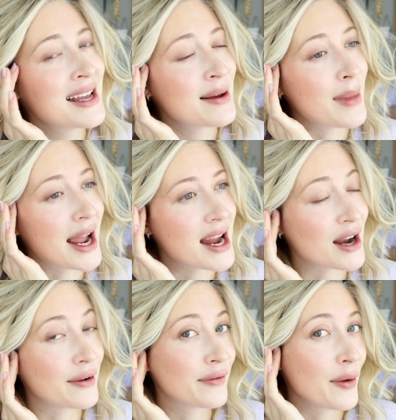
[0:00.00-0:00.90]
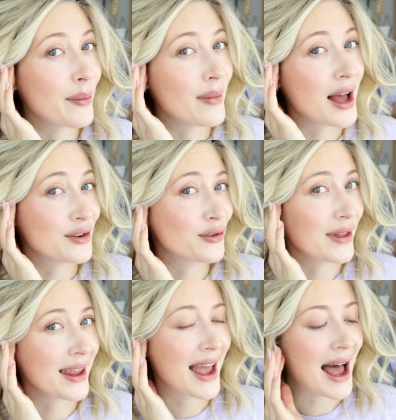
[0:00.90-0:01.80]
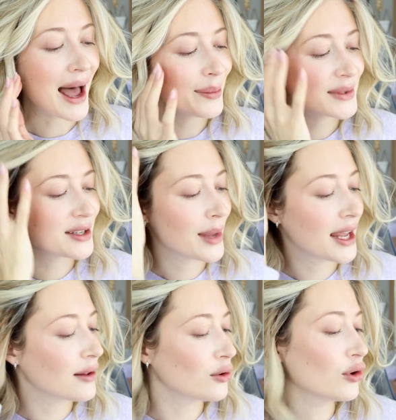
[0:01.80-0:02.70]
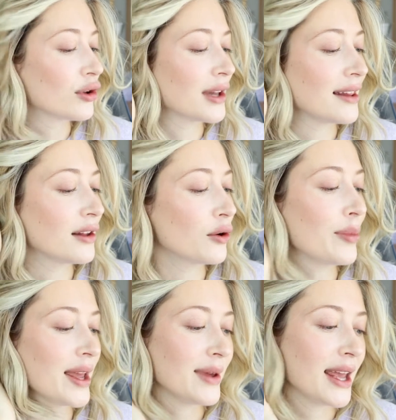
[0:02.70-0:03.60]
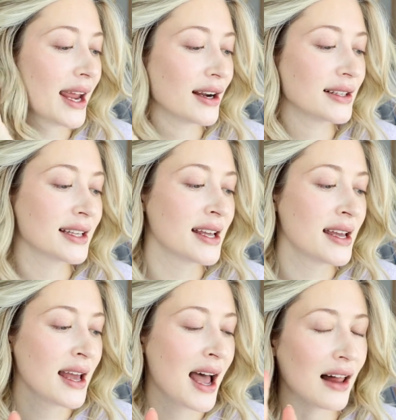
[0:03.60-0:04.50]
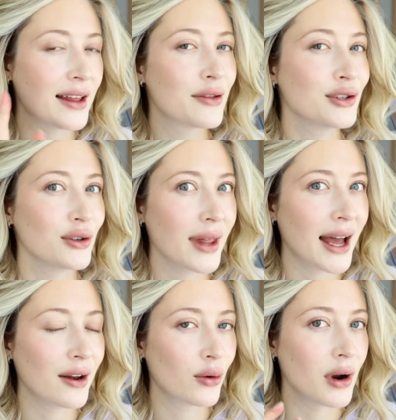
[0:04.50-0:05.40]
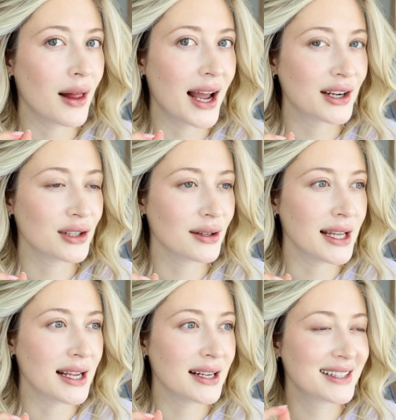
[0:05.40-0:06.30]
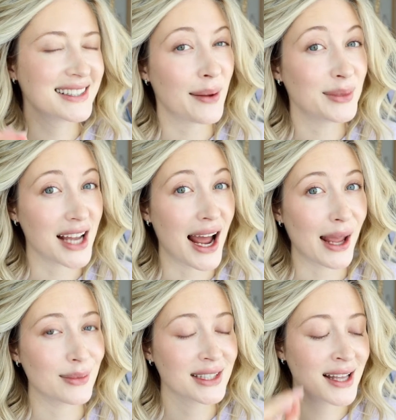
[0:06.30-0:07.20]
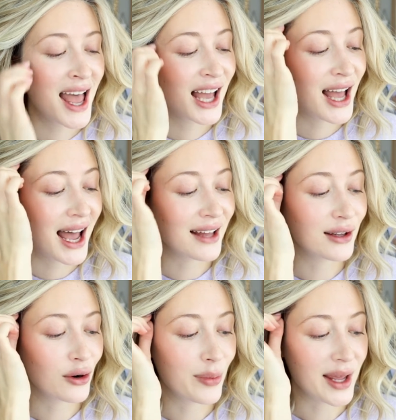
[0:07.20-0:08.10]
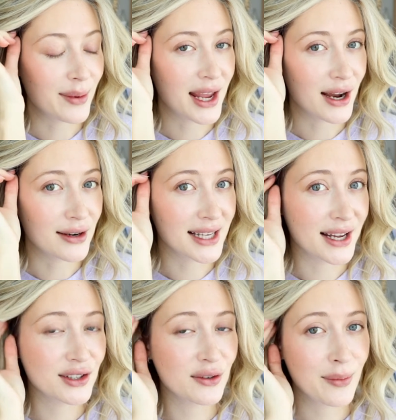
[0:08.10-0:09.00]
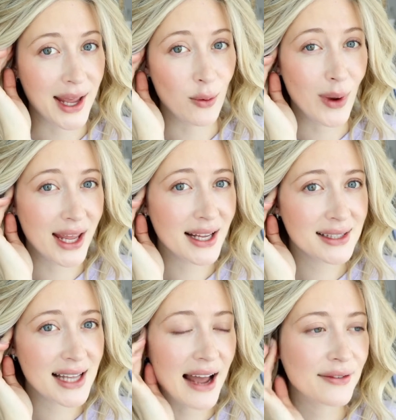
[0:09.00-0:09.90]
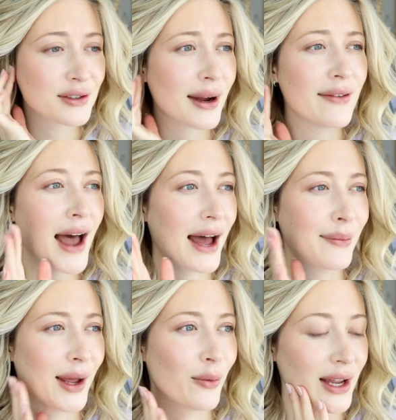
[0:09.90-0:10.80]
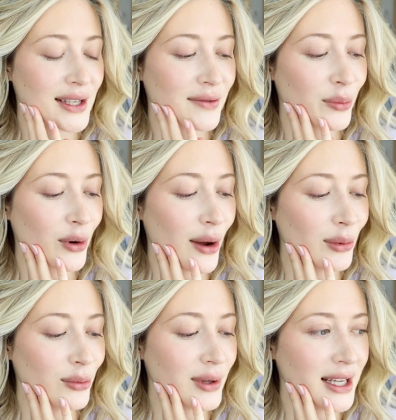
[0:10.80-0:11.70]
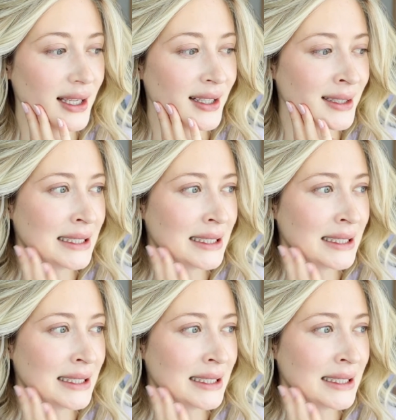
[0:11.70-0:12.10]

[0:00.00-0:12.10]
my hair from under the cap to make it look like little baby hairs. I'll either do that or I'll actually sometimes cut little baby hairs into my wigs after I've had my wigs for probably